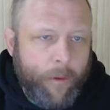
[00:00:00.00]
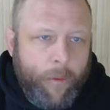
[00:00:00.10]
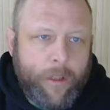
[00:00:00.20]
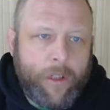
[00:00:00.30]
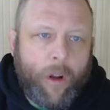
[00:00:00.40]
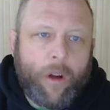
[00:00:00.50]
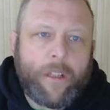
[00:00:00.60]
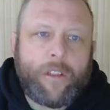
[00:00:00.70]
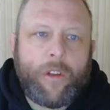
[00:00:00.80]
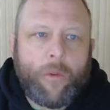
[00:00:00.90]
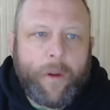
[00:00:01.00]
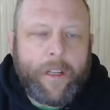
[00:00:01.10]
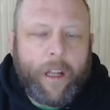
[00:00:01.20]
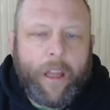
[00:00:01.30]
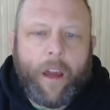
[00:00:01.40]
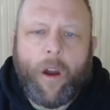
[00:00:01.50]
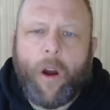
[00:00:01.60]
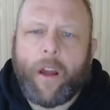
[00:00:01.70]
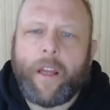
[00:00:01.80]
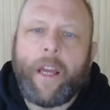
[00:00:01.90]
Once you log into your retail
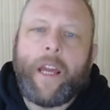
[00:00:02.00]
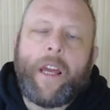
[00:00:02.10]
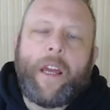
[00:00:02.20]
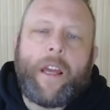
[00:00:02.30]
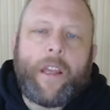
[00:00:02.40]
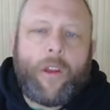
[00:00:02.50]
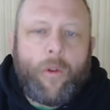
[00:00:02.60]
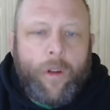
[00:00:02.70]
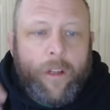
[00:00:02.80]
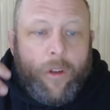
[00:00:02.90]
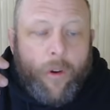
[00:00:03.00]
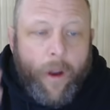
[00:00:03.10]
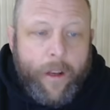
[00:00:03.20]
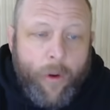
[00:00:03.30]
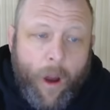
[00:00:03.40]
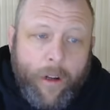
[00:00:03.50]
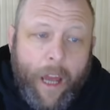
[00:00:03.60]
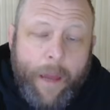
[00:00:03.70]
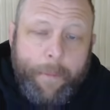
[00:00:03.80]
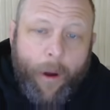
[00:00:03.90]
AI, you need to create your own
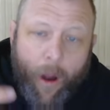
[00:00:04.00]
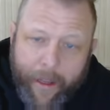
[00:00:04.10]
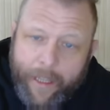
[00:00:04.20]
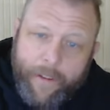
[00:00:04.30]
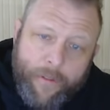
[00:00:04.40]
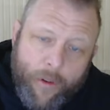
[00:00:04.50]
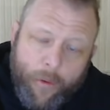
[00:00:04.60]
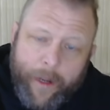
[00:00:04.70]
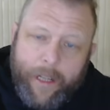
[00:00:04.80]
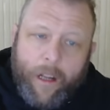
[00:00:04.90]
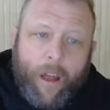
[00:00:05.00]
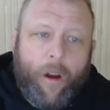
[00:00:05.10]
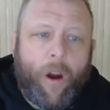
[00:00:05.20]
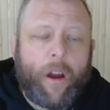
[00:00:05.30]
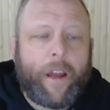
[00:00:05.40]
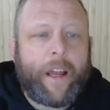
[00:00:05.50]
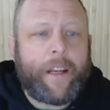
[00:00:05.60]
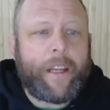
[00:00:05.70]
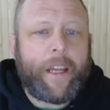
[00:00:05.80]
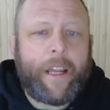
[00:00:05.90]
API key for a retail AI,
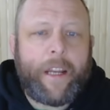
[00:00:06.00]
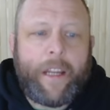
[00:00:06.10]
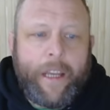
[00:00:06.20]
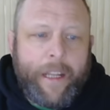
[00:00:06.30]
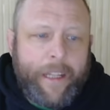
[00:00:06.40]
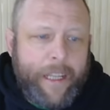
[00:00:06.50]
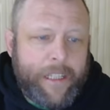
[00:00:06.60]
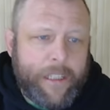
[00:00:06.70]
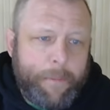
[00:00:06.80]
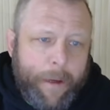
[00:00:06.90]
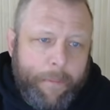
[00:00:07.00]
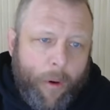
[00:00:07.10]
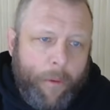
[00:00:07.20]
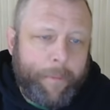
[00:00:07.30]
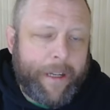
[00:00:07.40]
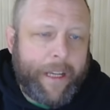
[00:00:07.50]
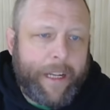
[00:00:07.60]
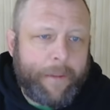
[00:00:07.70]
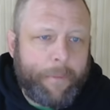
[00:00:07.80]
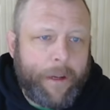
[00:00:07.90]
and then there's just a bit prompt in here
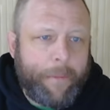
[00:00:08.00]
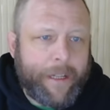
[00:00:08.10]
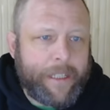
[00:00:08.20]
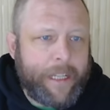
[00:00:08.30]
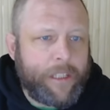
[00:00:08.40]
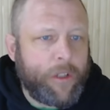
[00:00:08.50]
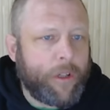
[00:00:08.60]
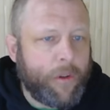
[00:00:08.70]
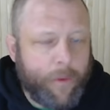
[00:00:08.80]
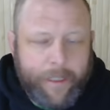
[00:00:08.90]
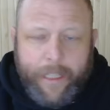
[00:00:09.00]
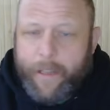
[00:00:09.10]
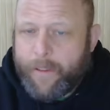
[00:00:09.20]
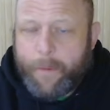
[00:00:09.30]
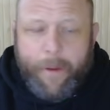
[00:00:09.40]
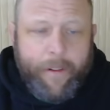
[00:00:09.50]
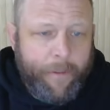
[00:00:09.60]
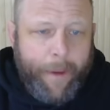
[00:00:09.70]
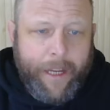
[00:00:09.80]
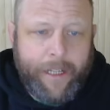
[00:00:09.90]
that pretty much says you're going to receive some
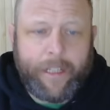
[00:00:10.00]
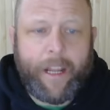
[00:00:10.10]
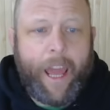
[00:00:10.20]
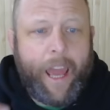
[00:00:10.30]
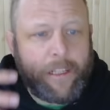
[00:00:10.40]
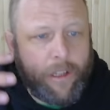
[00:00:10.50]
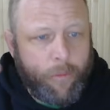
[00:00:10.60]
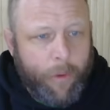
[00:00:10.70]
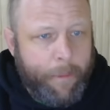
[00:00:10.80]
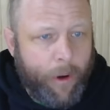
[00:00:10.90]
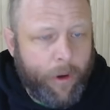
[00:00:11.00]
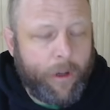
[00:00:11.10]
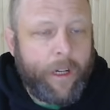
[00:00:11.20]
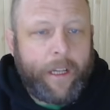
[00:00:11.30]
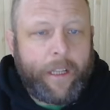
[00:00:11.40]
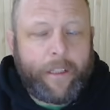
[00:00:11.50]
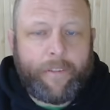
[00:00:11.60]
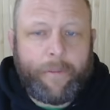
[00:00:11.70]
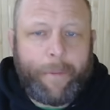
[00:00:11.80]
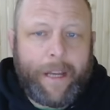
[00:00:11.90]
information as a webhook. The
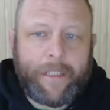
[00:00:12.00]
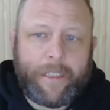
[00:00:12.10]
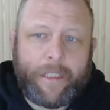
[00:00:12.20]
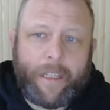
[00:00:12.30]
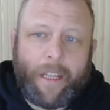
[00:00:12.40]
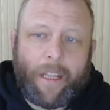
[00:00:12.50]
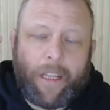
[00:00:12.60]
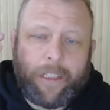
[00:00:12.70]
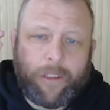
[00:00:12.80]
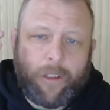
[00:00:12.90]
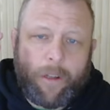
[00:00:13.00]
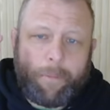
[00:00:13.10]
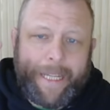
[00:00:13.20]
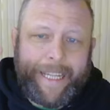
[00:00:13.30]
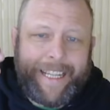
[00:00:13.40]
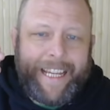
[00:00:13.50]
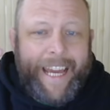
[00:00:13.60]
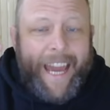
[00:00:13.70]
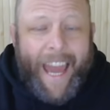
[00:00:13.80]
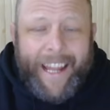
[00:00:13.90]
information is going to be
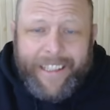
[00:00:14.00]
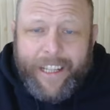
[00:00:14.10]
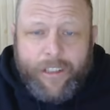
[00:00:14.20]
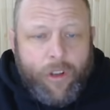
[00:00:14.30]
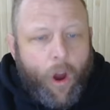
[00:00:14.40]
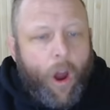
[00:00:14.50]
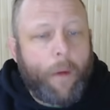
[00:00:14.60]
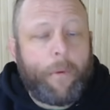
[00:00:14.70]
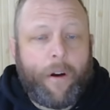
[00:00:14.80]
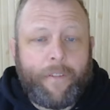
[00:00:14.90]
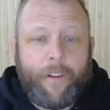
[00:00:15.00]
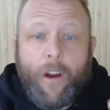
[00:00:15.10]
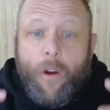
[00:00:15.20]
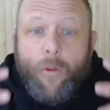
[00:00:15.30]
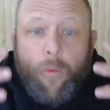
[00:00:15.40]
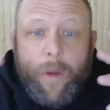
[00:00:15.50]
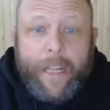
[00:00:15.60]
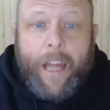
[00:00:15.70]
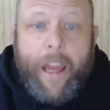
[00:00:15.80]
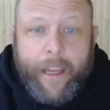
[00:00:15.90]
in the type of
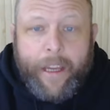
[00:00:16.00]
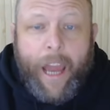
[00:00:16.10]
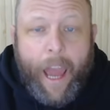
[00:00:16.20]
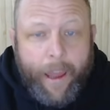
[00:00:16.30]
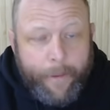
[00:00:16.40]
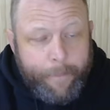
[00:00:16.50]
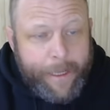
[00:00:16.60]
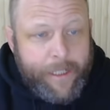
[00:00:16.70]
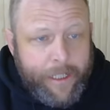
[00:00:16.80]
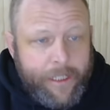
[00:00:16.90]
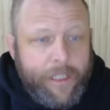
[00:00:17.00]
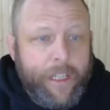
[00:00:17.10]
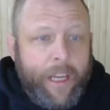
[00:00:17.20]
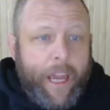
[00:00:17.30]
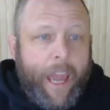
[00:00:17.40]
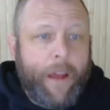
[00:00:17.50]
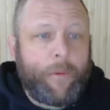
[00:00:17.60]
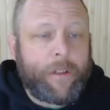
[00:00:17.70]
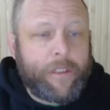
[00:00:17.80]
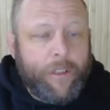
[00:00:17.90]
relaying a message, and
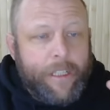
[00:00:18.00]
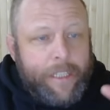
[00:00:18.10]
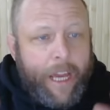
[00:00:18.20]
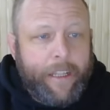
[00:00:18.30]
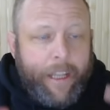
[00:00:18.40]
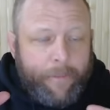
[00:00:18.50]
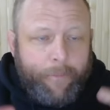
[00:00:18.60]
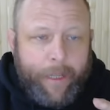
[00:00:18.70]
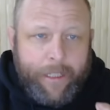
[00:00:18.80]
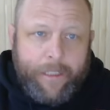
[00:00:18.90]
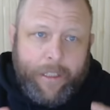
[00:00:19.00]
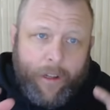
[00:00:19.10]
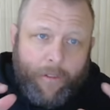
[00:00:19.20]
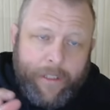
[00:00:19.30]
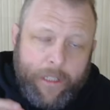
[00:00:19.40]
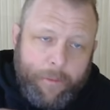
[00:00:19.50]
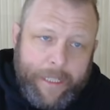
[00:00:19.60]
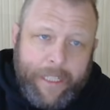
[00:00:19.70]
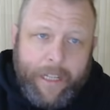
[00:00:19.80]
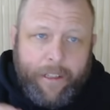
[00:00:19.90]
we're just going to take that message and obviously we
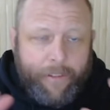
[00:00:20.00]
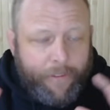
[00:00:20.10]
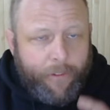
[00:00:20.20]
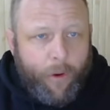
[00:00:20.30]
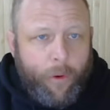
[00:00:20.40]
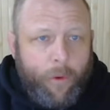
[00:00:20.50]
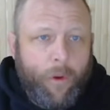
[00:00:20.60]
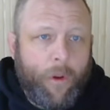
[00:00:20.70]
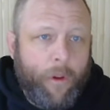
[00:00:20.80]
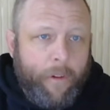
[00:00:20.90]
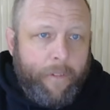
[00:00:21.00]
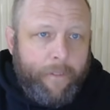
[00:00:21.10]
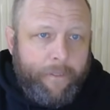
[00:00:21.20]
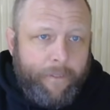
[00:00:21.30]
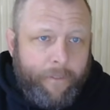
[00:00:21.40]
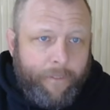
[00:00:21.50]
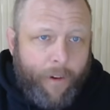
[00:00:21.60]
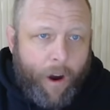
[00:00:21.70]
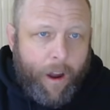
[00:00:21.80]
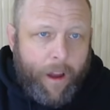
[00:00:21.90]
send it through
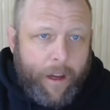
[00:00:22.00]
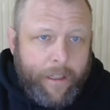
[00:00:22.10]
via